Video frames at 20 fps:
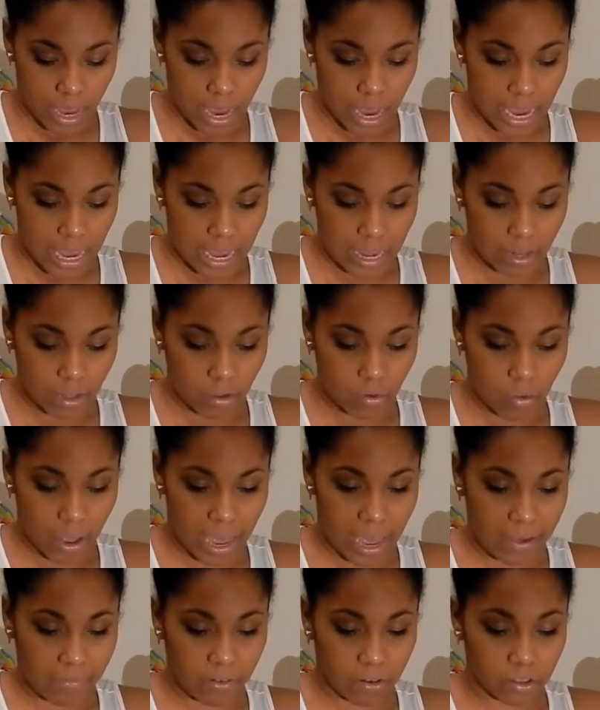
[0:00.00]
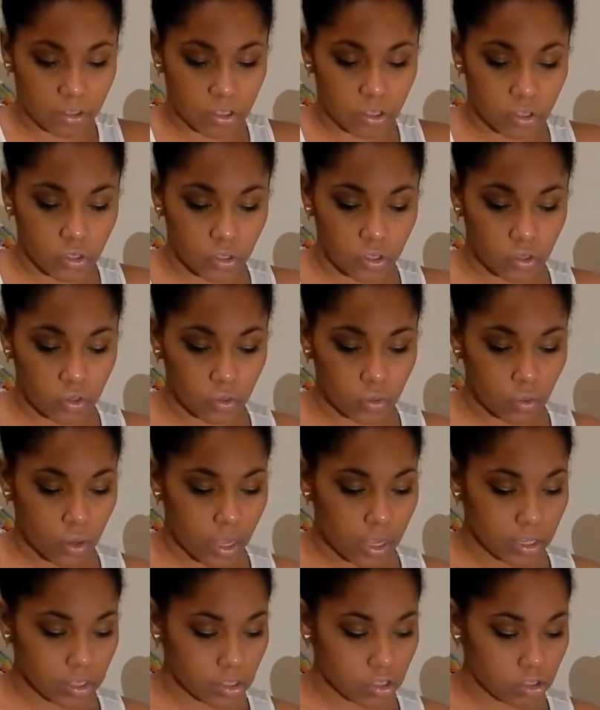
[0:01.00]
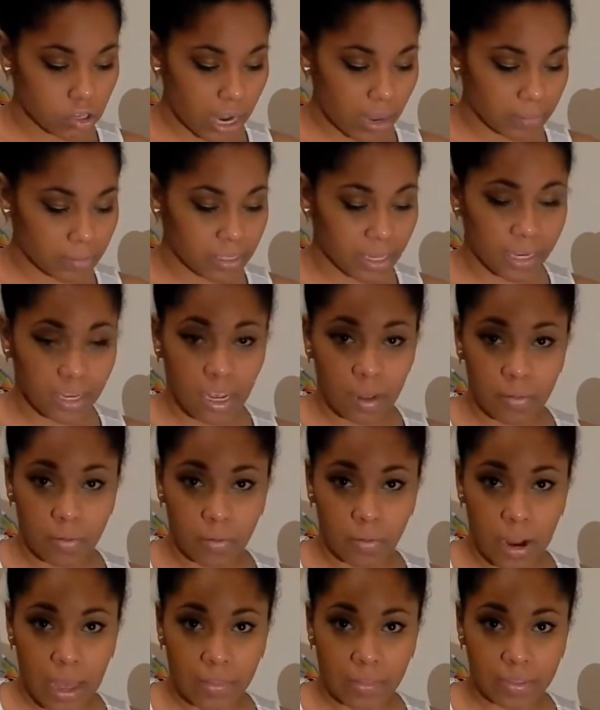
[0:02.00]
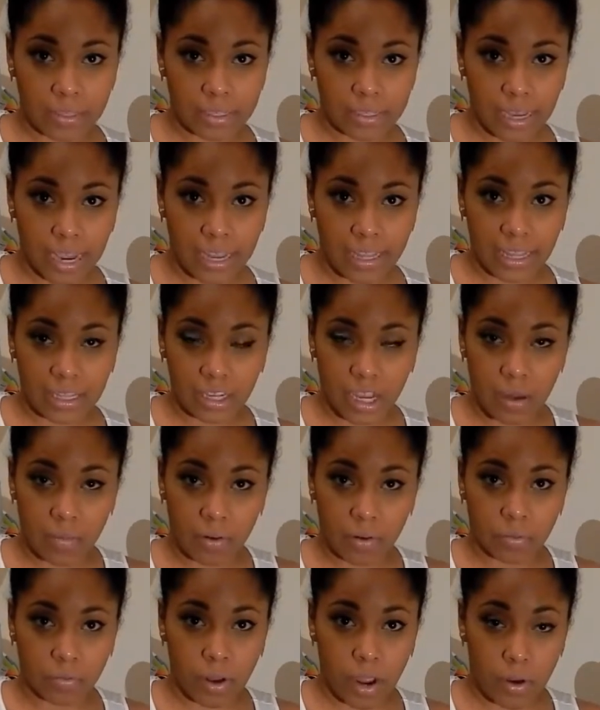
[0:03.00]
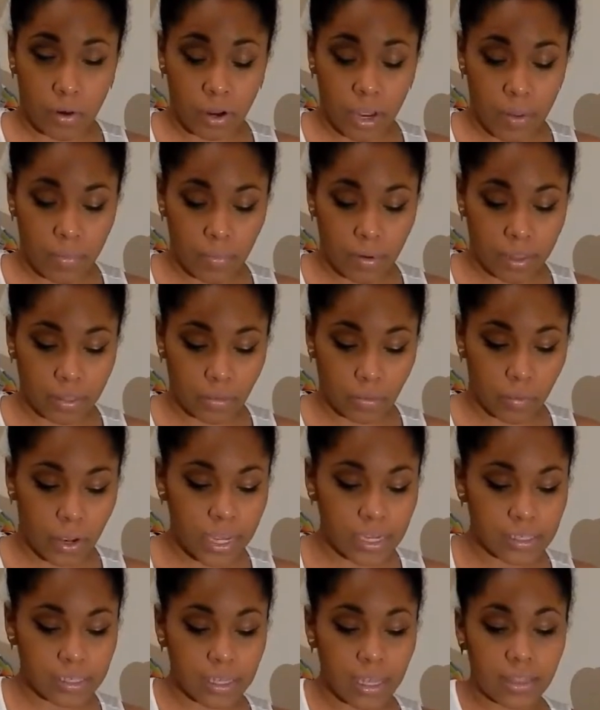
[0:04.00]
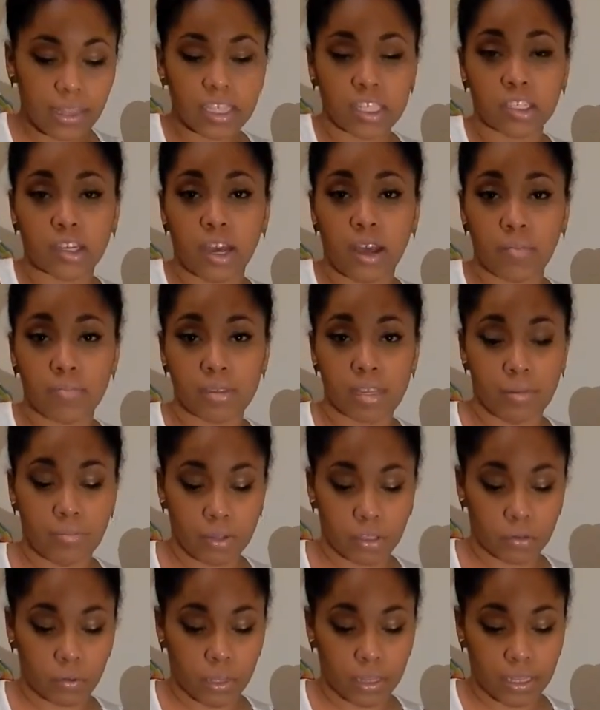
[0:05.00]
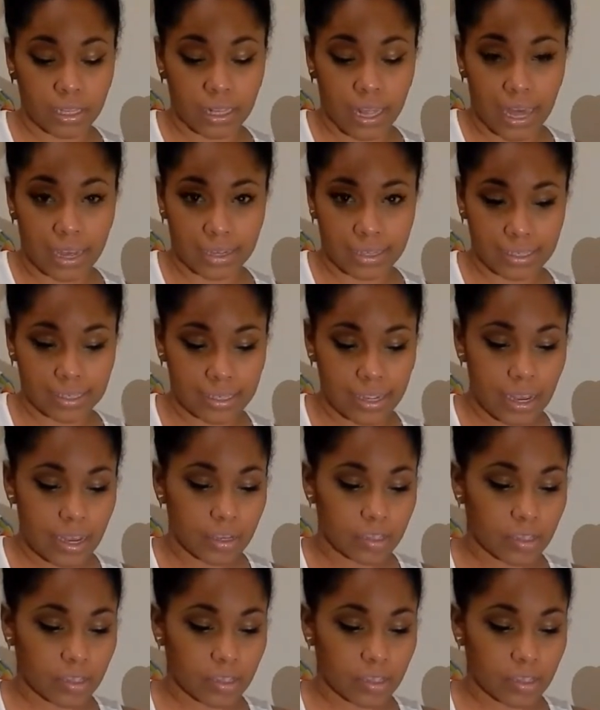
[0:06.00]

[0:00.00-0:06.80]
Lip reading: and you have your two straps that come around the side that come around the waist, and this comes in between the legs.